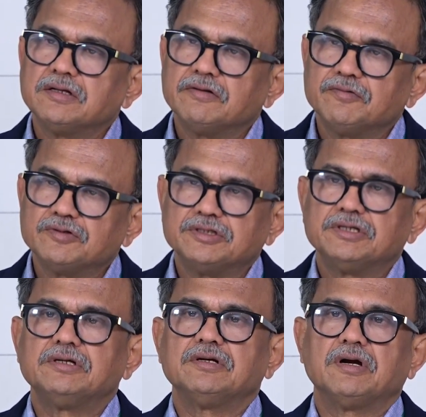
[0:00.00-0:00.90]
if you
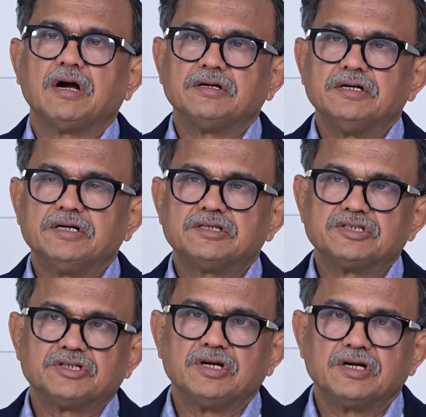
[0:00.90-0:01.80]
see
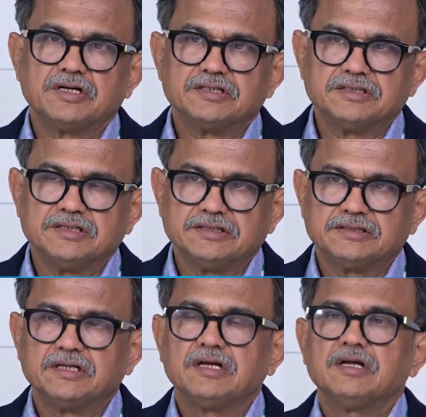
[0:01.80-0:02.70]
interstitial lung disease,